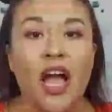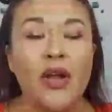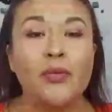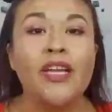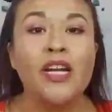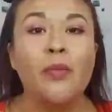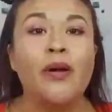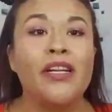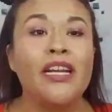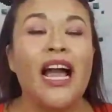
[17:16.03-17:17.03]
I read up
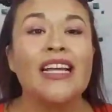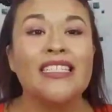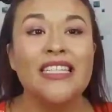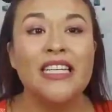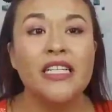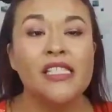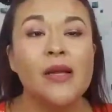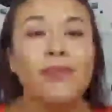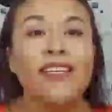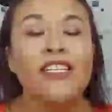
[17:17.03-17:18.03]
on it.
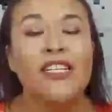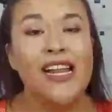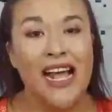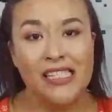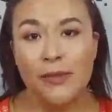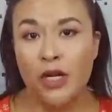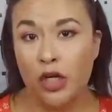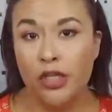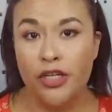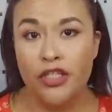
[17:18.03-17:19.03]
Somebody did ask me
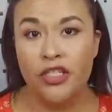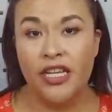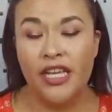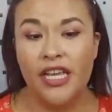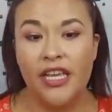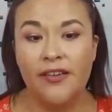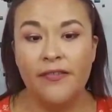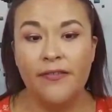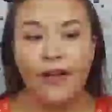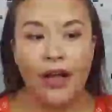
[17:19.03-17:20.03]
earlier today
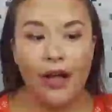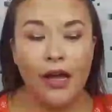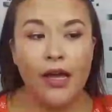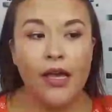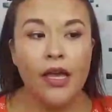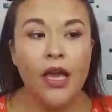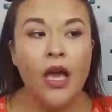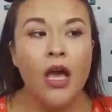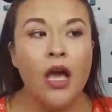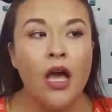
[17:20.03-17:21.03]
if I
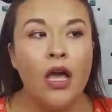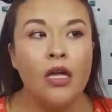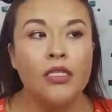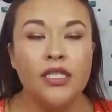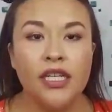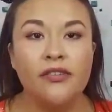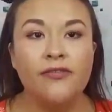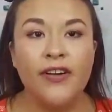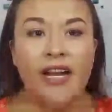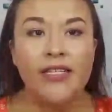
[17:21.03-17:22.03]
did
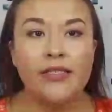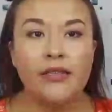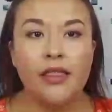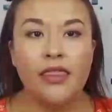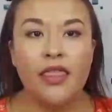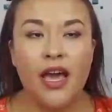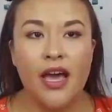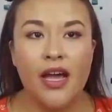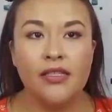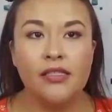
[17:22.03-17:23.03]
find
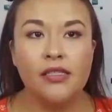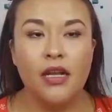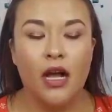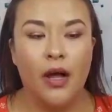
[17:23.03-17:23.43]
that